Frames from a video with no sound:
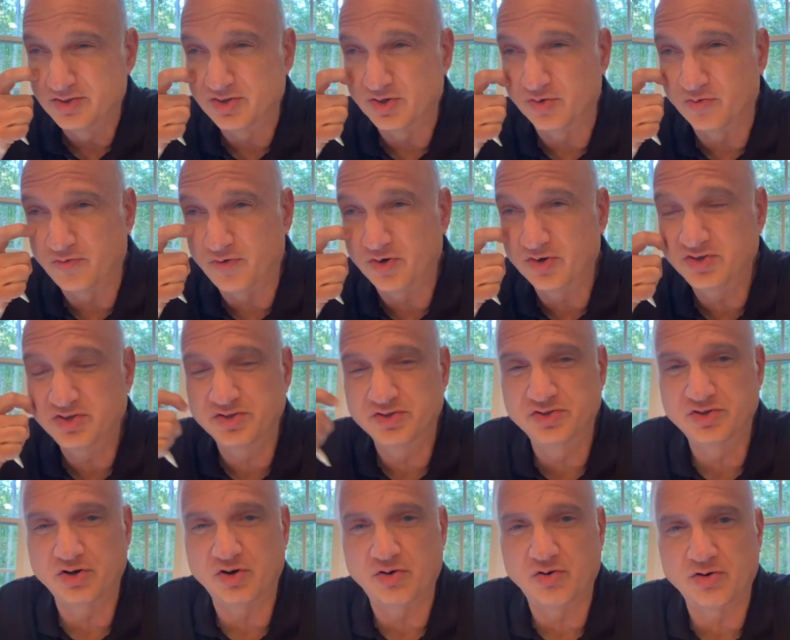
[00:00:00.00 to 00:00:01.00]

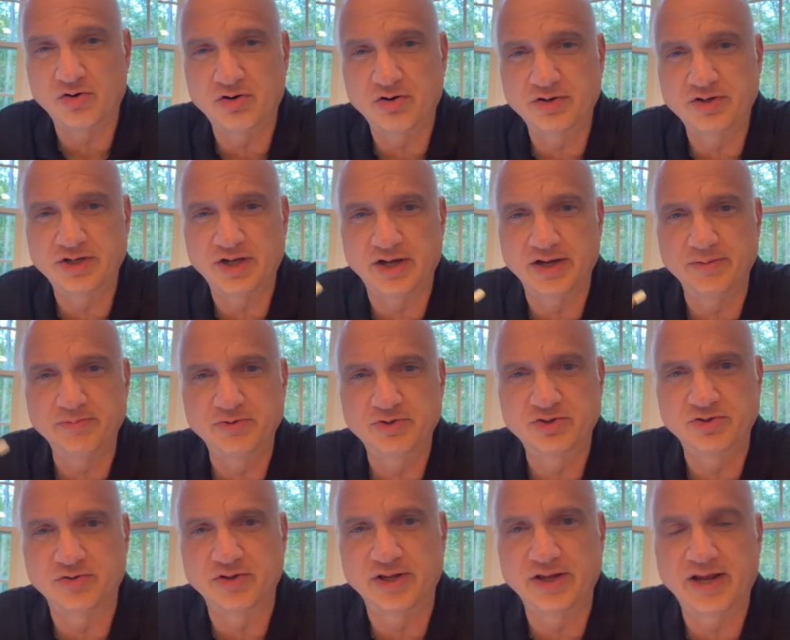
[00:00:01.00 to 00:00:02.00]
functions are typed,
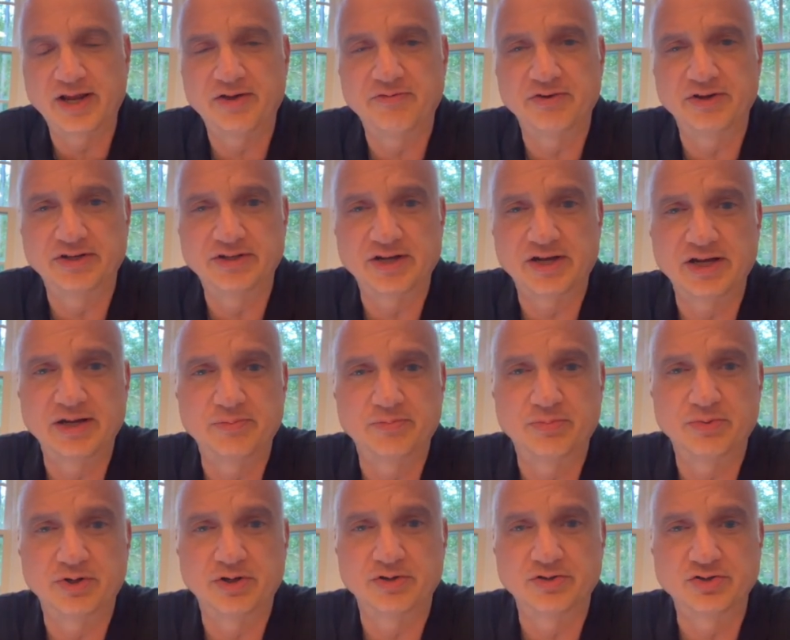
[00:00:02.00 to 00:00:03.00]
so they have a type
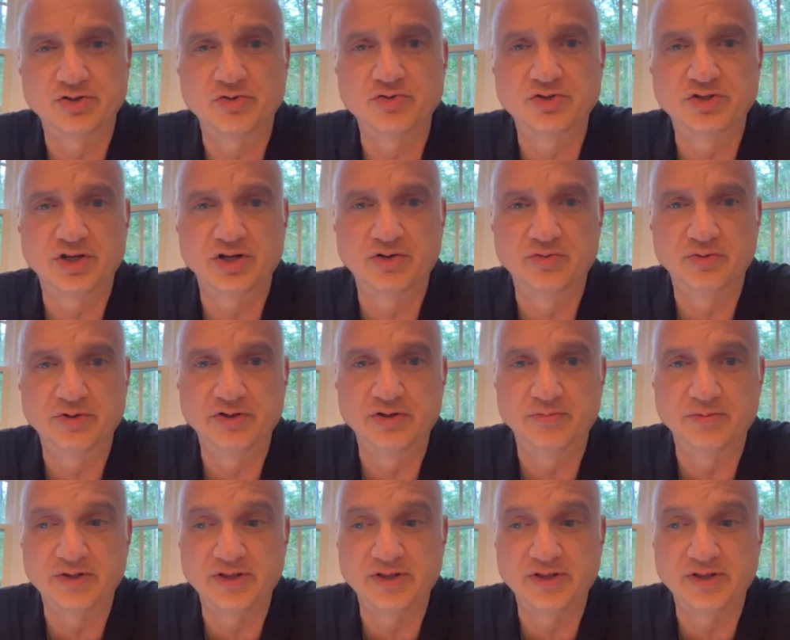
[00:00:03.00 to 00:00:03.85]
associated with them,